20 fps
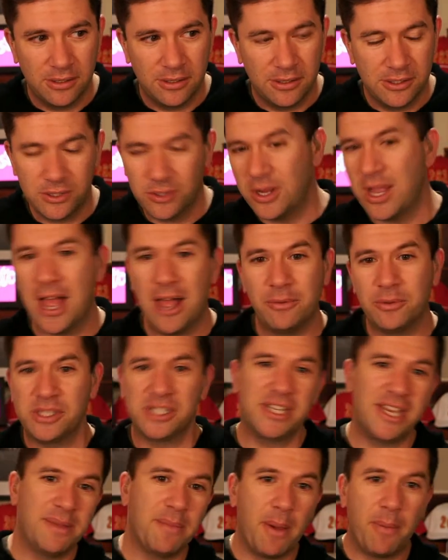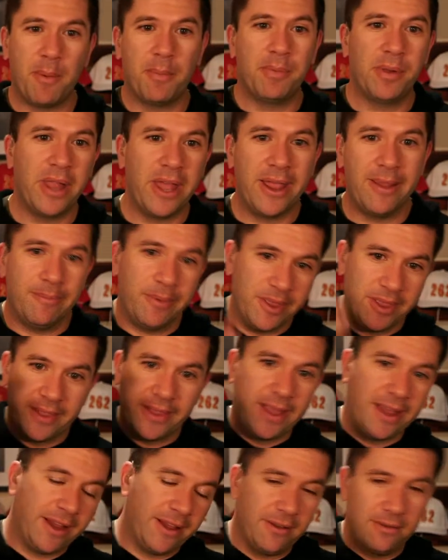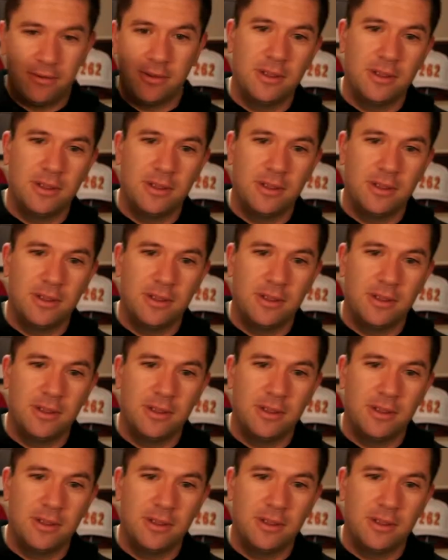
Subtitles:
So Kyle would scheme up a play, but then like